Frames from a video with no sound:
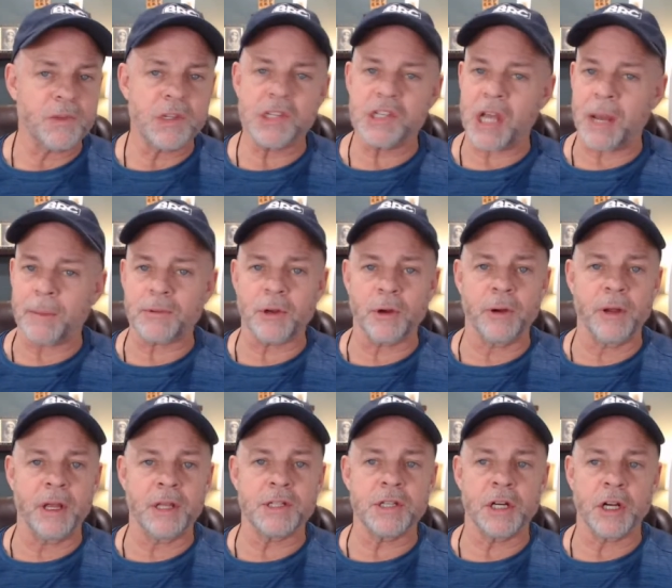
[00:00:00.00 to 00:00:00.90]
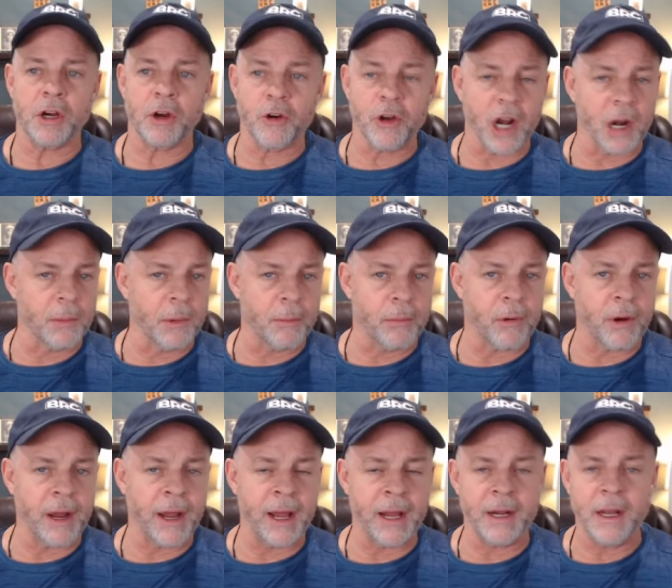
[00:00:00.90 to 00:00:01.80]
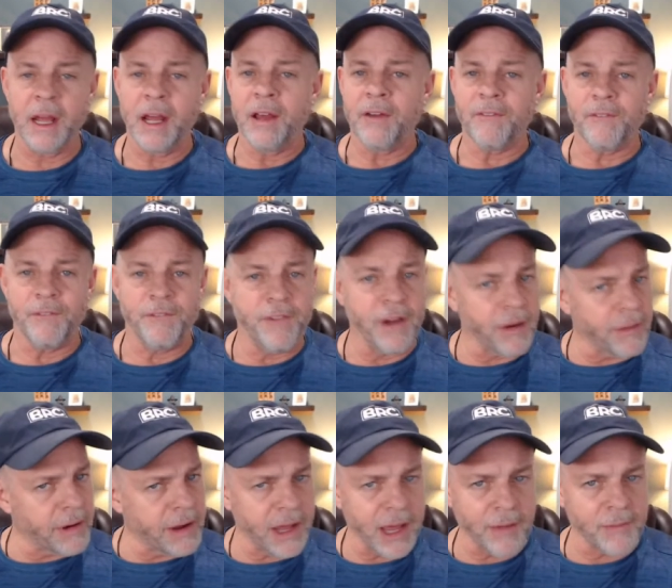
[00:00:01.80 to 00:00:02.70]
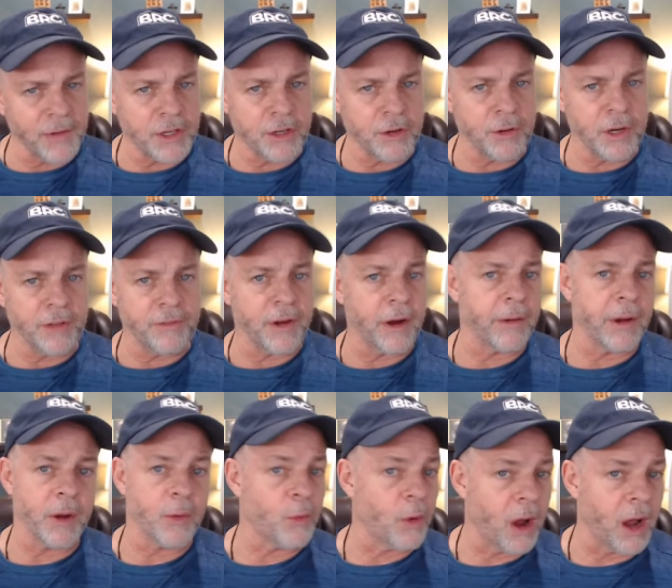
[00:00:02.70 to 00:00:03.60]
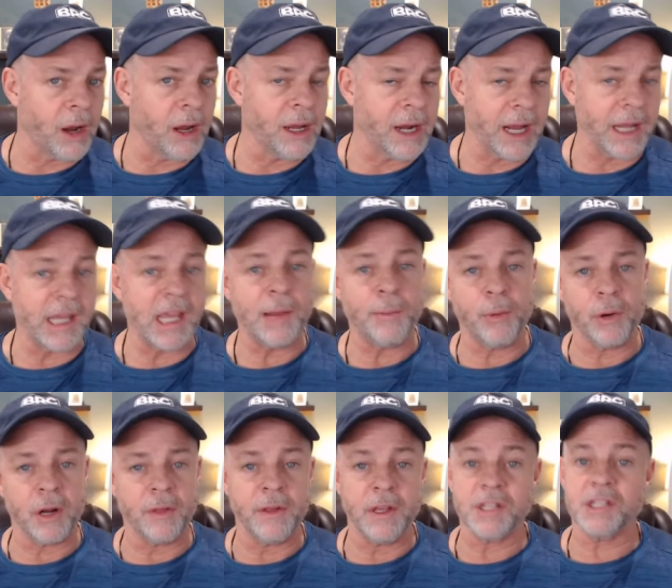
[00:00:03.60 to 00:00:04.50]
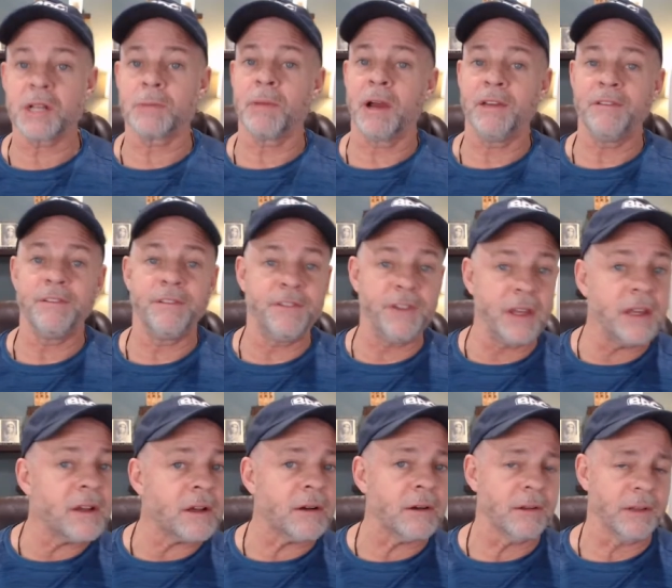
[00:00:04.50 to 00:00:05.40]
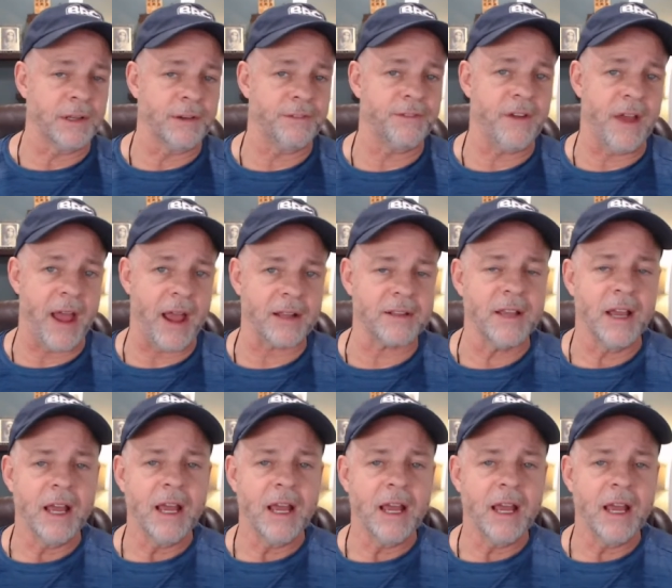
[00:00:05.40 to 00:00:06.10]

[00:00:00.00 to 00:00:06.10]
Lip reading: Scepter is an incredible brand, very heavy duty, very rugged. I keep one of these in my vehicle, in fact.